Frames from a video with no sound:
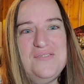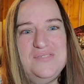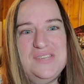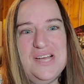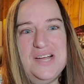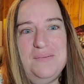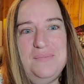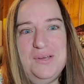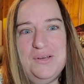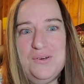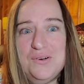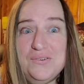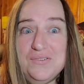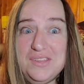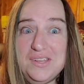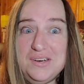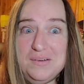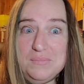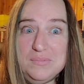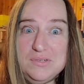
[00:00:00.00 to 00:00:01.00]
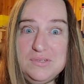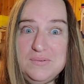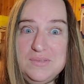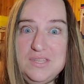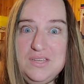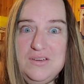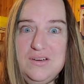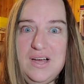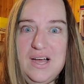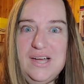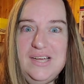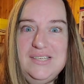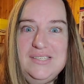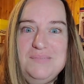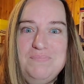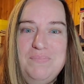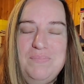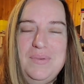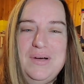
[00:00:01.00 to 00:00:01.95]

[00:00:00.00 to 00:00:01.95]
have time to go over the numbers with you guys,